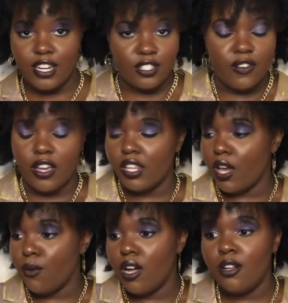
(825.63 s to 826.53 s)
It's very
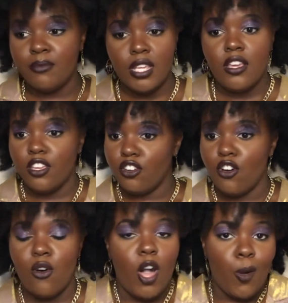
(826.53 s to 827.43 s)
like, well,
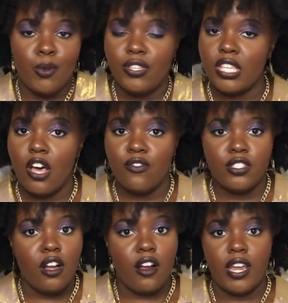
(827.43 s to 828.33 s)
help yourself.
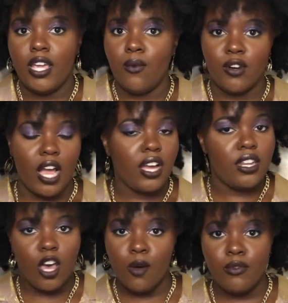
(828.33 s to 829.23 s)
Sorry, we're not going
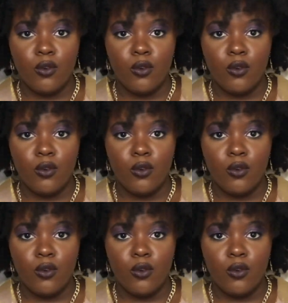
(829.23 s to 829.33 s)
to help you.